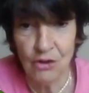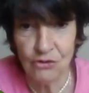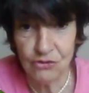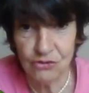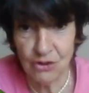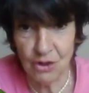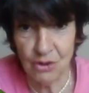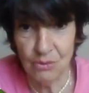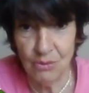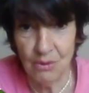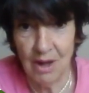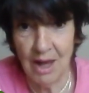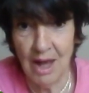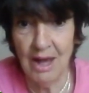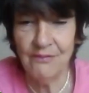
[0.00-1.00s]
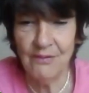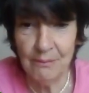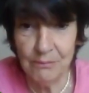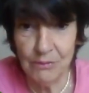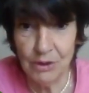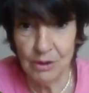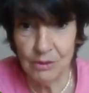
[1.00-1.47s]
So I've
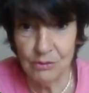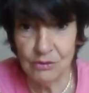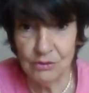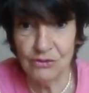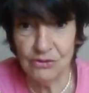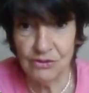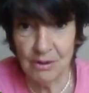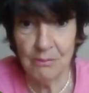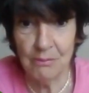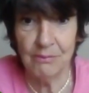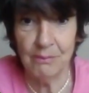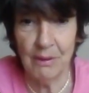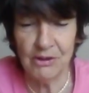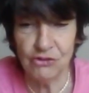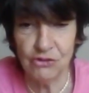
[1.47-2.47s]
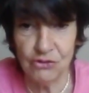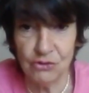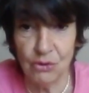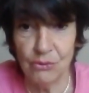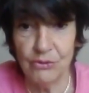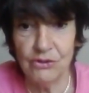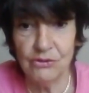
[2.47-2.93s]
uploaded some of my
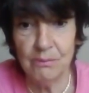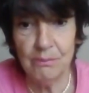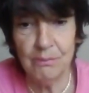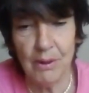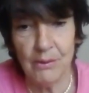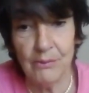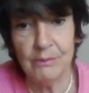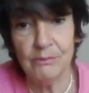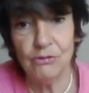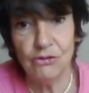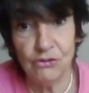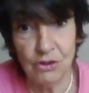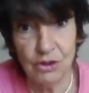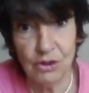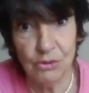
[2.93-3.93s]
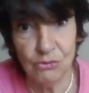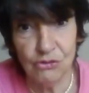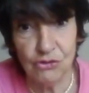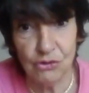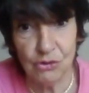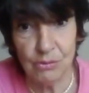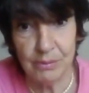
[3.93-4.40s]
stories and poems to
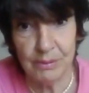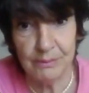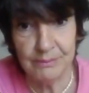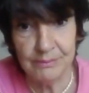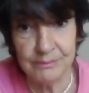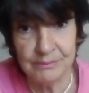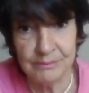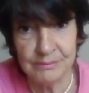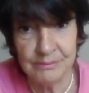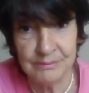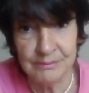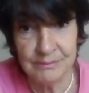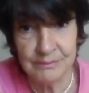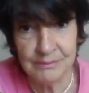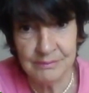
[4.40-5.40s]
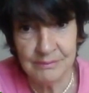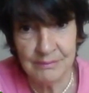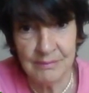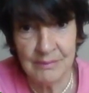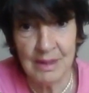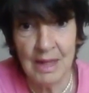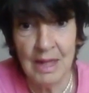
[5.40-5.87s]
YouTube.
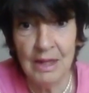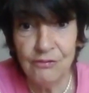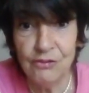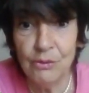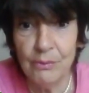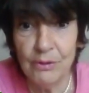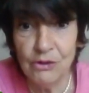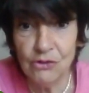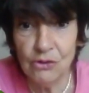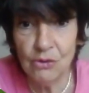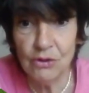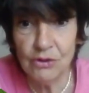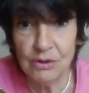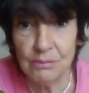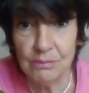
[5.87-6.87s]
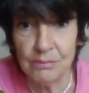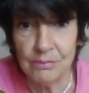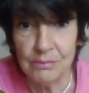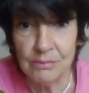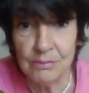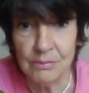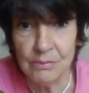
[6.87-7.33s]
If you enjoy them,
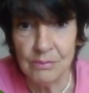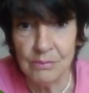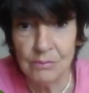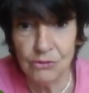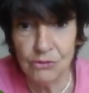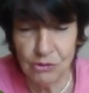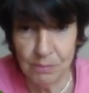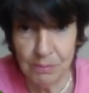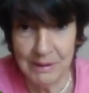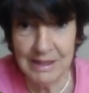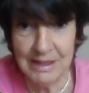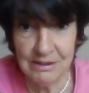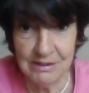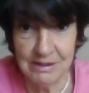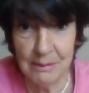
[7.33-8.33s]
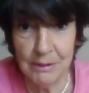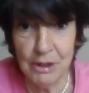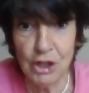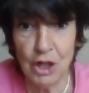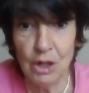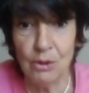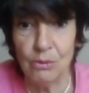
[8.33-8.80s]
would you please let
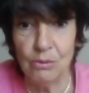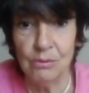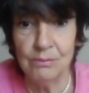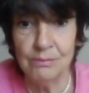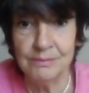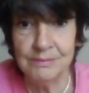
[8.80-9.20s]
me know?